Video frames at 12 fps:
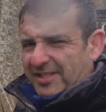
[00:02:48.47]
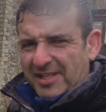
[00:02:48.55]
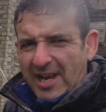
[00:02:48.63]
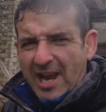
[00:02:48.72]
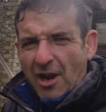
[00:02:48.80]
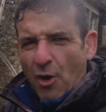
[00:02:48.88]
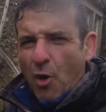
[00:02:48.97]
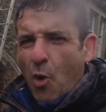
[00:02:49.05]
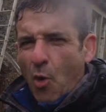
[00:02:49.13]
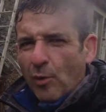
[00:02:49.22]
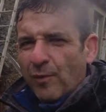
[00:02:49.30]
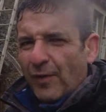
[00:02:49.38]
is our
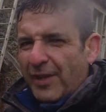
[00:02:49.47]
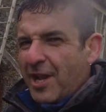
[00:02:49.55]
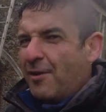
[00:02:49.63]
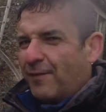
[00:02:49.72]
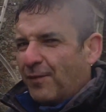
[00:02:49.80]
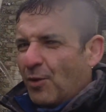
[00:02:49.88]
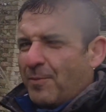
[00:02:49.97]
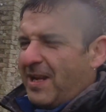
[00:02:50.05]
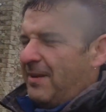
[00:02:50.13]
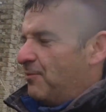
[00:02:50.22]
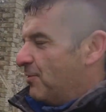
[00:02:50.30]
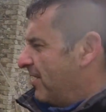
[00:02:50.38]
hole for the outflow
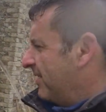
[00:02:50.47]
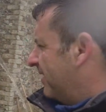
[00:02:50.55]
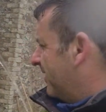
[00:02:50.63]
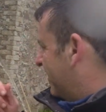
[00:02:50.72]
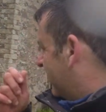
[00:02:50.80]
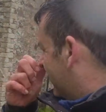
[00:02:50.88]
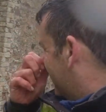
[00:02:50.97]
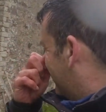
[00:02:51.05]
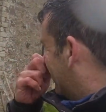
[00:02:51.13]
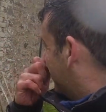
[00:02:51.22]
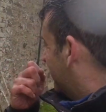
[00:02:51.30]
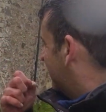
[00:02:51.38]
pipe going into the
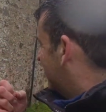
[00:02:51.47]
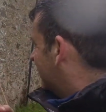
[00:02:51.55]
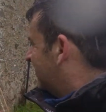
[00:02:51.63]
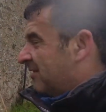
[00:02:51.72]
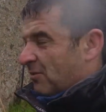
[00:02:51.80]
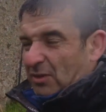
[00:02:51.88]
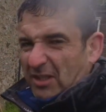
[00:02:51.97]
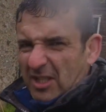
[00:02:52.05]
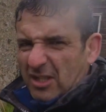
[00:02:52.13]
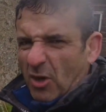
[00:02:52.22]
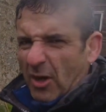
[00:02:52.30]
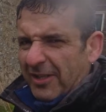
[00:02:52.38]

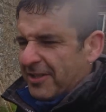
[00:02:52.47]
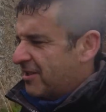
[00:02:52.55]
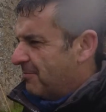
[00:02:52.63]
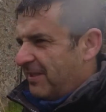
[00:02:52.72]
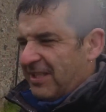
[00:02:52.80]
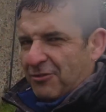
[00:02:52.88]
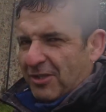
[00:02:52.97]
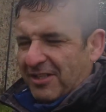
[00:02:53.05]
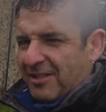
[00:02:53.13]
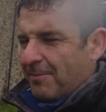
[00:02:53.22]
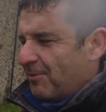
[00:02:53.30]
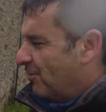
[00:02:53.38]
toilet, so we need to drill
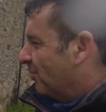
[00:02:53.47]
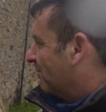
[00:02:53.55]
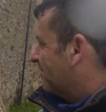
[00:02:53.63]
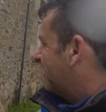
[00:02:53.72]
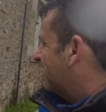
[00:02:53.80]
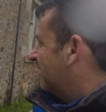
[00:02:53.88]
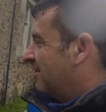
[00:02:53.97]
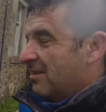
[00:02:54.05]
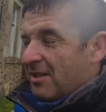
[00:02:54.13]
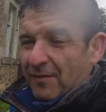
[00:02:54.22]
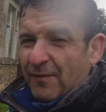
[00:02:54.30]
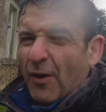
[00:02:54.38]
a couple of holes. And
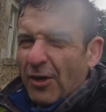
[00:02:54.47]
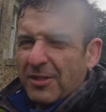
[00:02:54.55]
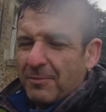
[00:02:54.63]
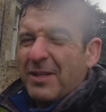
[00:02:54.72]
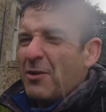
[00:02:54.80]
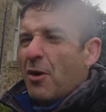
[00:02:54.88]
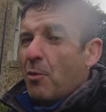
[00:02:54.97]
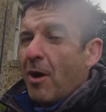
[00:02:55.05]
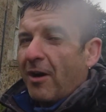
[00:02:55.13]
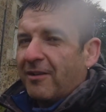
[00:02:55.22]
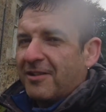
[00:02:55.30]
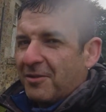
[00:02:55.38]
unfortunately, we know it
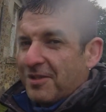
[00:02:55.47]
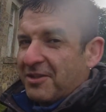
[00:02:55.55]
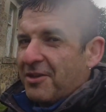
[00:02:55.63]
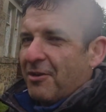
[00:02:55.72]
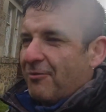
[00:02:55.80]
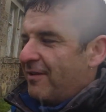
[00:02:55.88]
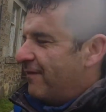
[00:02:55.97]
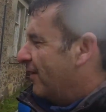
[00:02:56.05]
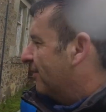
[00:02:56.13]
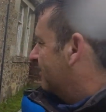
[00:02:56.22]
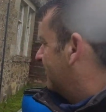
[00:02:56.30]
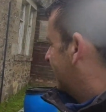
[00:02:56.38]
works, so it's going to refill.